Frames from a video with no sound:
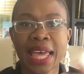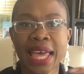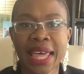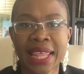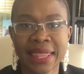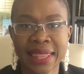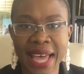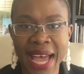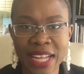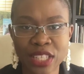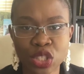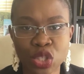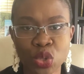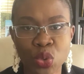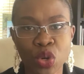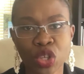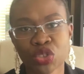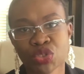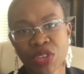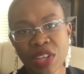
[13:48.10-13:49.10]
That
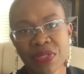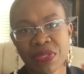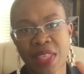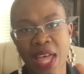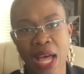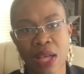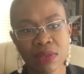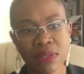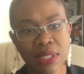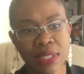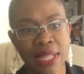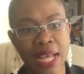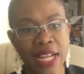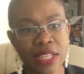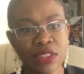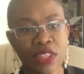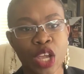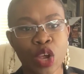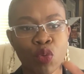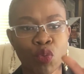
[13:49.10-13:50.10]
$200,000
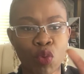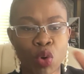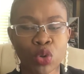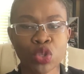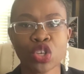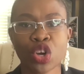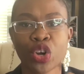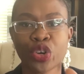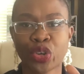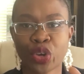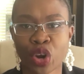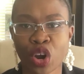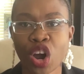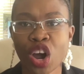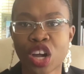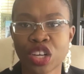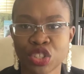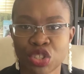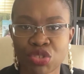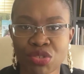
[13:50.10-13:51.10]
that they wrote on your
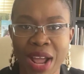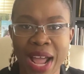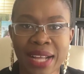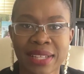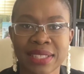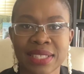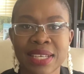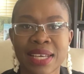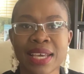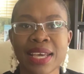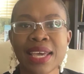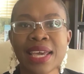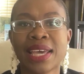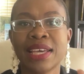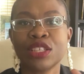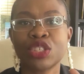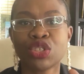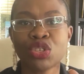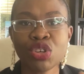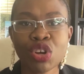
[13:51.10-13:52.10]
contract
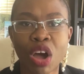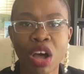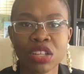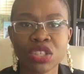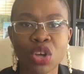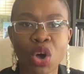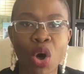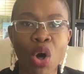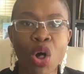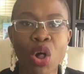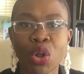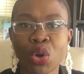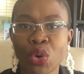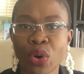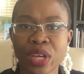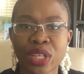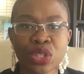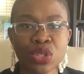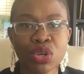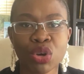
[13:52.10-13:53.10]
is not all
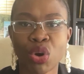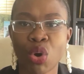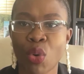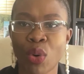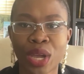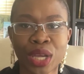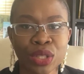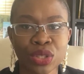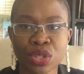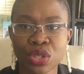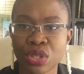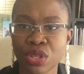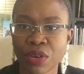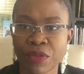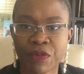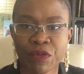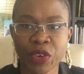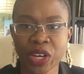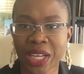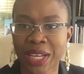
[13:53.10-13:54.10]
going to go into your
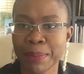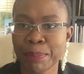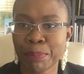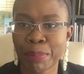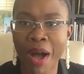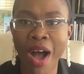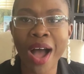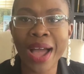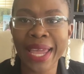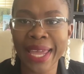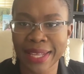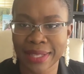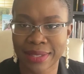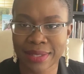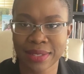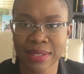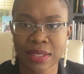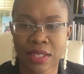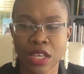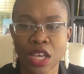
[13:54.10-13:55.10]
freaking
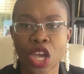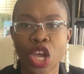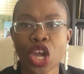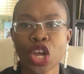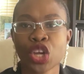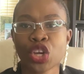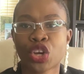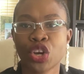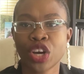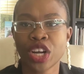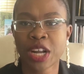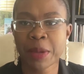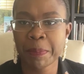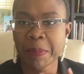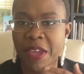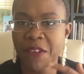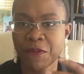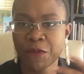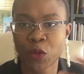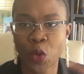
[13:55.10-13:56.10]
pocket. You're going to
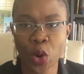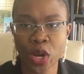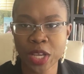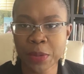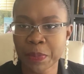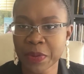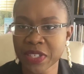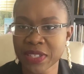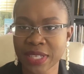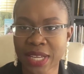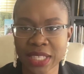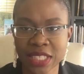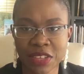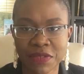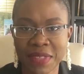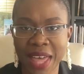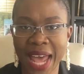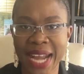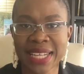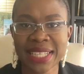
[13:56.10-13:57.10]
pay 40%
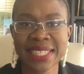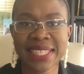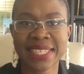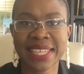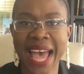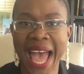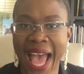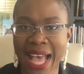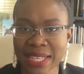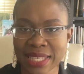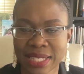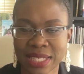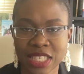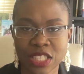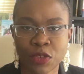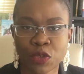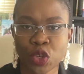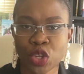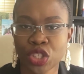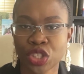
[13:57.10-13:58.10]
of that in taxes
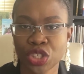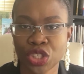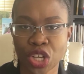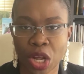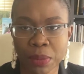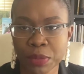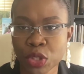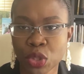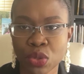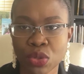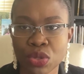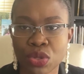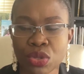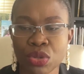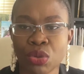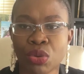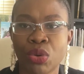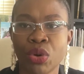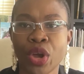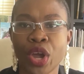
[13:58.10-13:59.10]
if you're
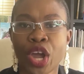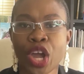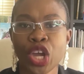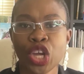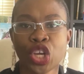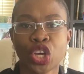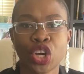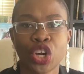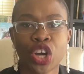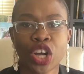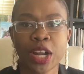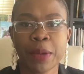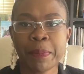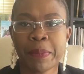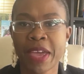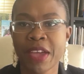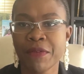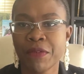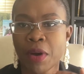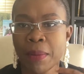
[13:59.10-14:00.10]
W-2. You're going to
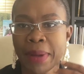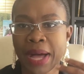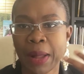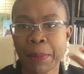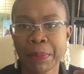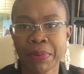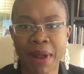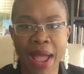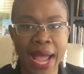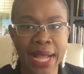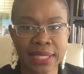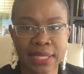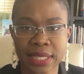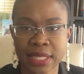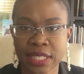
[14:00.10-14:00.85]
pay for malpractice